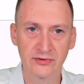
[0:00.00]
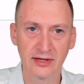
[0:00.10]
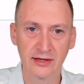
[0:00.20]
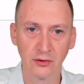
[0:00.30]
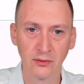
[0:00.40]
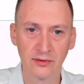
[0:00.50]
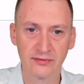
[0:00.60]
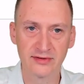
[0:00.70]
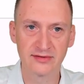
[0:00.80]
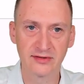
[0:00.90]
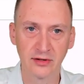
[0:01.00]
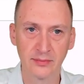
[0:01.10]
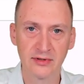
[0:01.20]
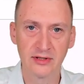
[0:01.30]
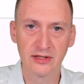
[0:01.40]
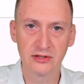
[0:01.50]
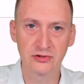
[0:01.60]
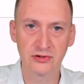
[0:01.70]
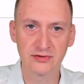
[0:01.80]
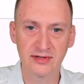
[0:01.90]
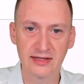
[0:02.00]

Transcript: to get all of this set up just